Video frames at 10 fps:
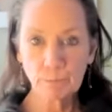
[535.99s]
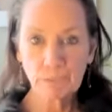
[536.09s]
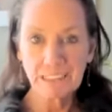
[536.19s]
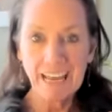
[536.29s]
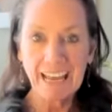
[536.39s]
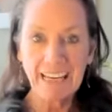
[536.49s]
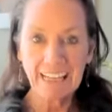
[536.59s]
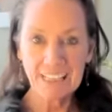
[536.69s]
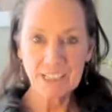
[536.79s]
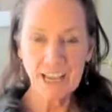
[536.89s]

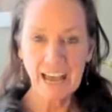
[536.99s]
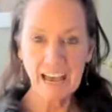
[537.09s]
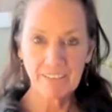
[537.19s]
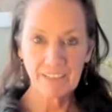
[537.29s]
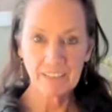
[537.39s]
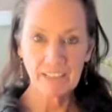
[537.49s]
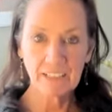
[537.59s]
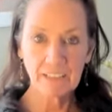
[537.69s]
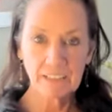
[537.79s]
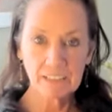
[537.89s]
blades having a
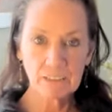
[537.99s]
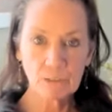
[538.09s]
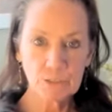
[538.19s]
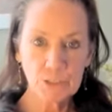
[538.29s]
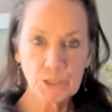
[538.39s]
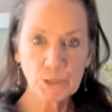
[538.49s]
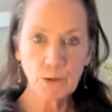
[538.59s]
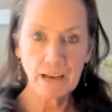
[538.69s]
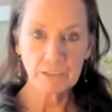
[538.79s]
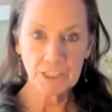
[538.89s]
little
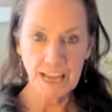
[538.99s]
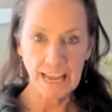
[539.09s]
2-ounce